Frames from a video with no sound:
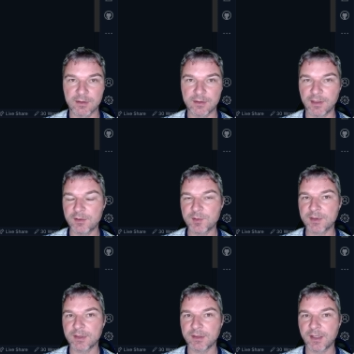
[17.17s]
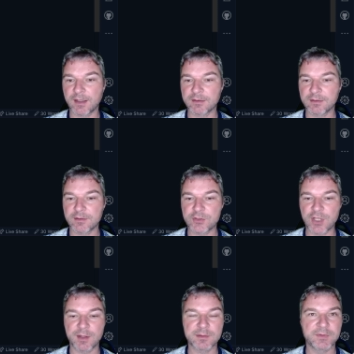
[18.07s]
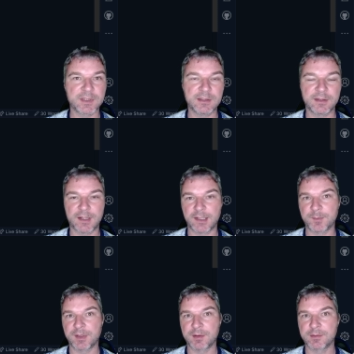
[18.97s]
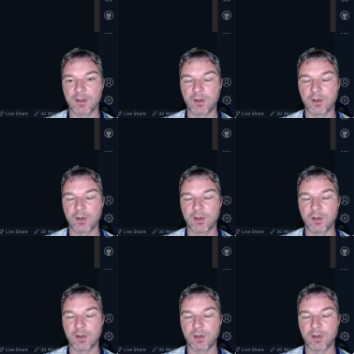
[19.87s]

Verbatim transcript: Can you select just the hidden elements?